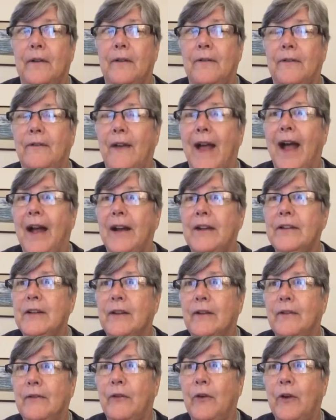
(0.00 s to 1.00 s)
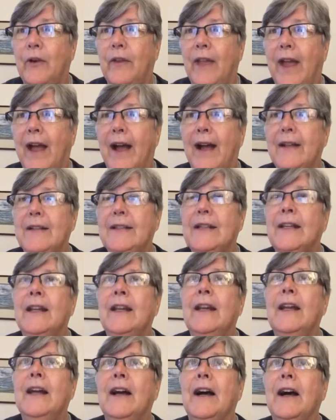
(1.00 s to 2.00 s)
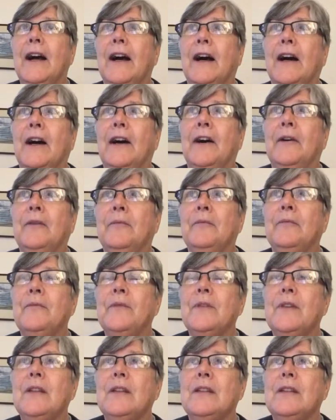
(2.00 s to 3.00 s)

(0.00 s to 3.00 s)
fact for that. And